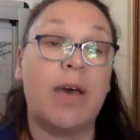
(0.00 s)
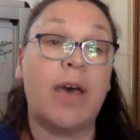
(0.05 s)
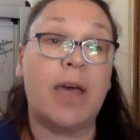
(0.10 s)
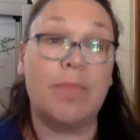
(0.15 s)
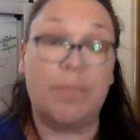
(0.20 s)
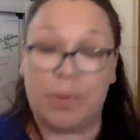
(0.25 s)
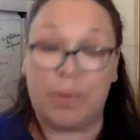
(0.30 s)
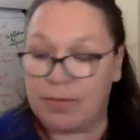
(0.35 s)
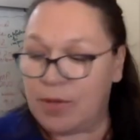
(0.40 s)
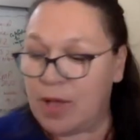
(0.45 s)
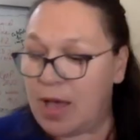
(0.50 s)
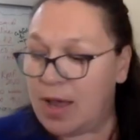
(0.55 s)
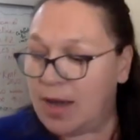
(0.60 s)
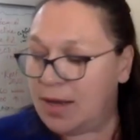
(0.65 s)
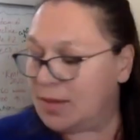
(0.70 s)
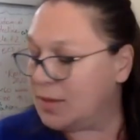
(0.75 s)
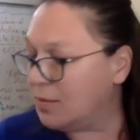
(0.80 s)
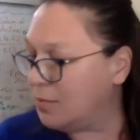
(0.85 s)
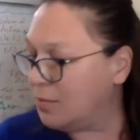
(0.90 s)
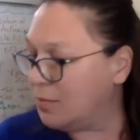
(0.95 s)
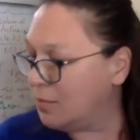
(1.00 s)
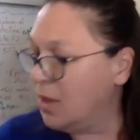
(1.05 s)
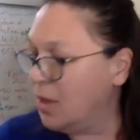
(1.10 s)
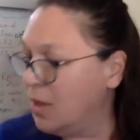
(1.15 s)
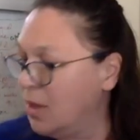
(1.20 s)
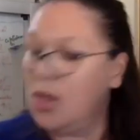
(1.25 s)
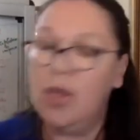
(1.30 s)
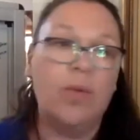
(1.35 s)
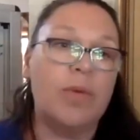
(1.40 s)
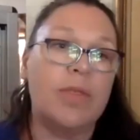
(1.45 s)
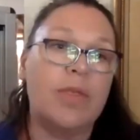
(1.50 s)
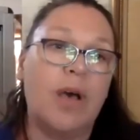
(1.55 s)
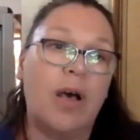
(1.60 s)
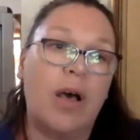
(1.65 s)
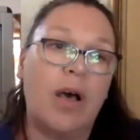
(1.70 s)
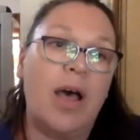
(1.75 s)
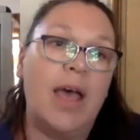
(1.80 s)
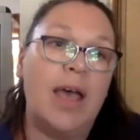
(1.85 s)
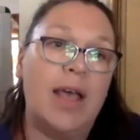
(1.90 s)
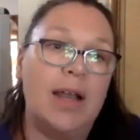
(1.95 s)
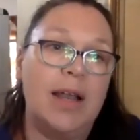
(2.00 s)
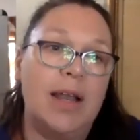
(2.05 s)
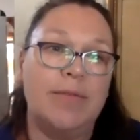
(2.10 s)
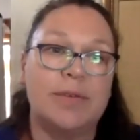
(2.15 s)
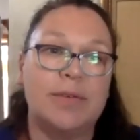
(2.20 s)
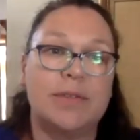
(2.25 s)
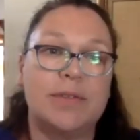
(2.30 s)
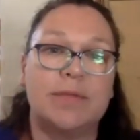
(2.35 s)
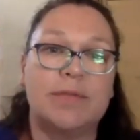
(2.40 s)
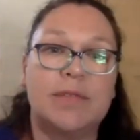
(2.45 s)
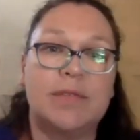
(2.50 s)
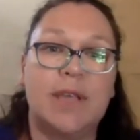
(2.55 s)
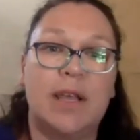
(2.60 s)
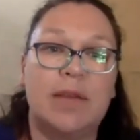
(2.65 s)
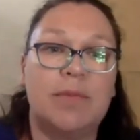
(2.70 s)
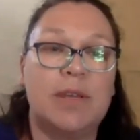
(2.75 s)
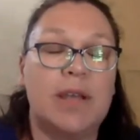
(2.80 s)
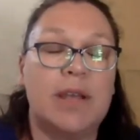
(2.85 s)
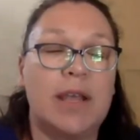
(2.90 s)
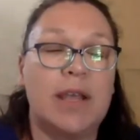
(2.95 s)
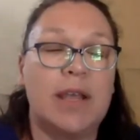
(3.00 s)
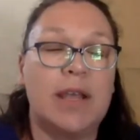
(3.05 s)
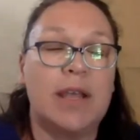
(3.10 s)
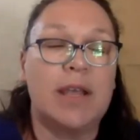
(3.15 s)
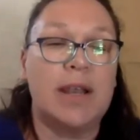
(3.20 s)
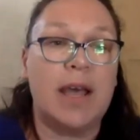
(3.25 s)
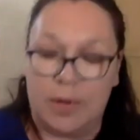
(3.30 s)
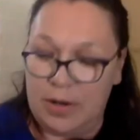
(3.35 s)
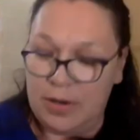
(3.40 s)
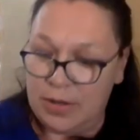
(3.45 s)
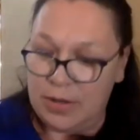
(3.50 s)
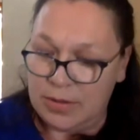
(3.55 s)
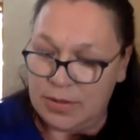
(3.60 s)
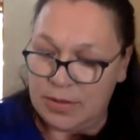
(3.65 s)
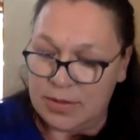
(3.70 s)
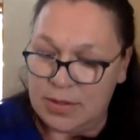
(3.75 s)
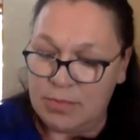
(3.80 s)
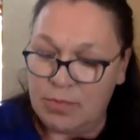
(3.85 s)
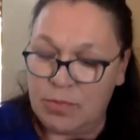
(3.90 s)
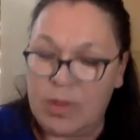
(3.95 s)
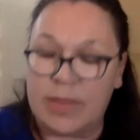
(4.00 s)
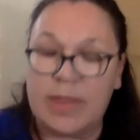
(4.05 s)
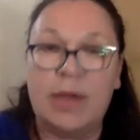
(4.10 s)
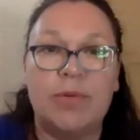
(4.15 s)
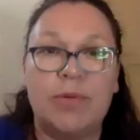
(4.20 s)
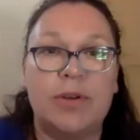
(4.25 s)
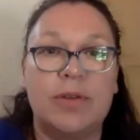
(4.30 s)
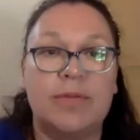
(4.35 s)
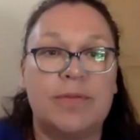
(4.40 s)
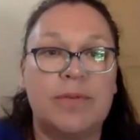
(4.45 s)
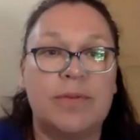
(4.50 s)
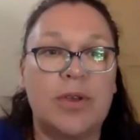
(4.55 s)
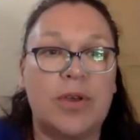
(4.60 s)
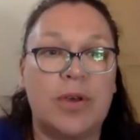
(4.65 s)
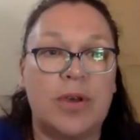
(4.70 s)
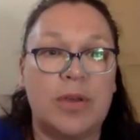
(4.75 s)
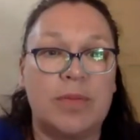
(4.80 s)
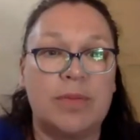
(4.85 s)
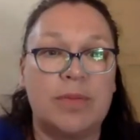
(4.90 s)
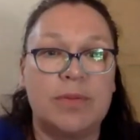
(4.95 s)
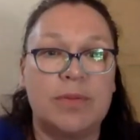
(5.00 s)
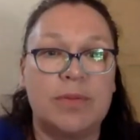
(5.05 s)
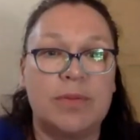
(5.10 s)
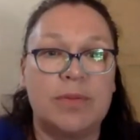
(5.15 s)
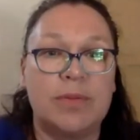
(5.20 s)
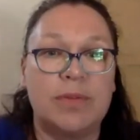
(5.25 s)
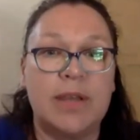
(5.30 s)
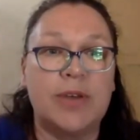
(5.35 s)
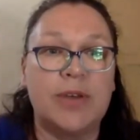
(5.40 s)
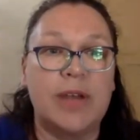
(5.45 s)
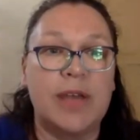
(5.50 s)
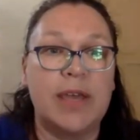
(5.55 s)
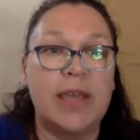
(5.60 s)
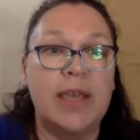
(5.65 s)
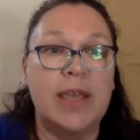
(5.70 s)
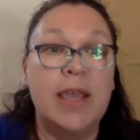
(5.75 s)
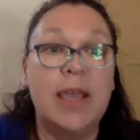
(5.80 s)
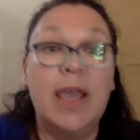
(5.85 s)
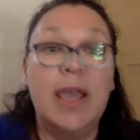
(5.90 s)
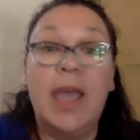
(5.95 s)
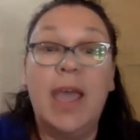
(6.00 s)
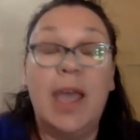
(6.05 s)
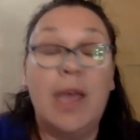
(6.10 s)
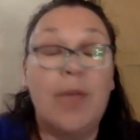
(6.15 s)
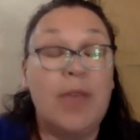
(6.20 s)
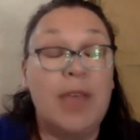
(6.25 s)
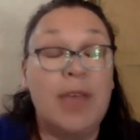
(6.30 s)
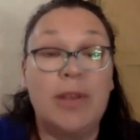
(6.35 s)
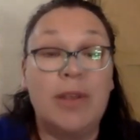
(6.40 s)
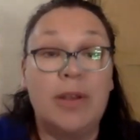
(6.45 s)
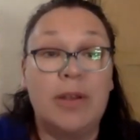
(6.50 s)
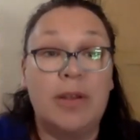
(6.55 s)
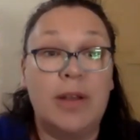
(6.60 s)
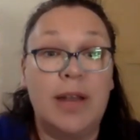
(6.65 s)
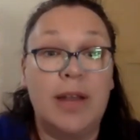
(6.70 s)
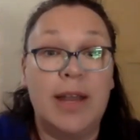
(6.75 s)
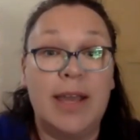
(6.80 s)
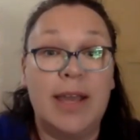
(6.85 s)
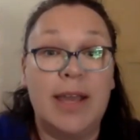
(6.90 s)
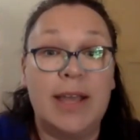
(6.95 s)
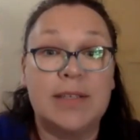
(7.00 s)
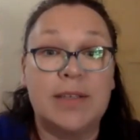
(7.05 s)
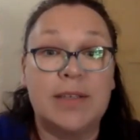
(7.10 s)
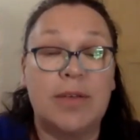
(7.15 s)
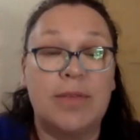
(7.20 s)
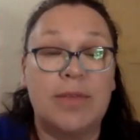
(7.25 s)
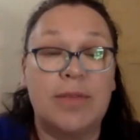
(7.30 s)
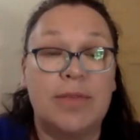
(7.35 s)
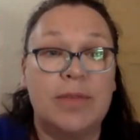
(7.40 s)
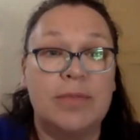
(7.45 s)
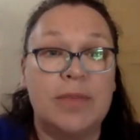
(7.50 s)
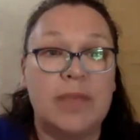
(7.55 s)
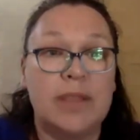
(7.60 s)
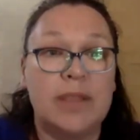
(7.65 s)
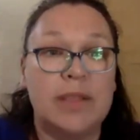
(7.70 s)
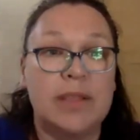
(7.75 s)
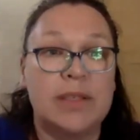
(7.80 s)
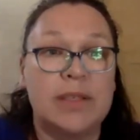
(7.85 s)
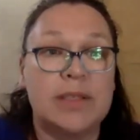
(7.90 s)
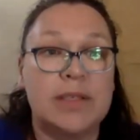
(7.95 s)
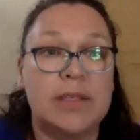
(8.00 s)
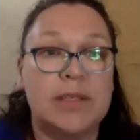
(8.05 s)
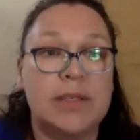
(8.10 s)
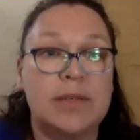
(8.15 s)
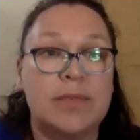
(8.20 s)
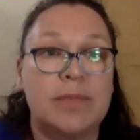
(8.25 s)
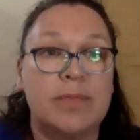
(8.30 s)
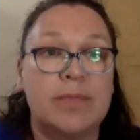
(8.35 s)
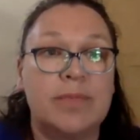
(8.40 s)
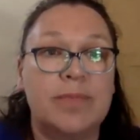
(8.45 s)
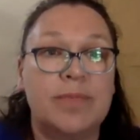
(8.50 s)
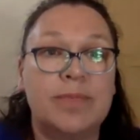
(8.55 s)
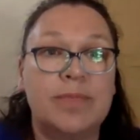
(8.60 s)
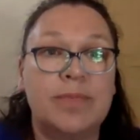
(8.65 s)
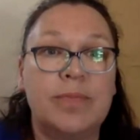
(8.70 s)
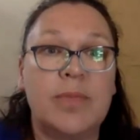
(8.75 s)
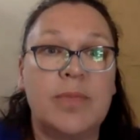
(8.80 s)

we are providing them with higher levels of sediment and other pollutants than what they would have coped with naturally, and we have a lot less of them in the system.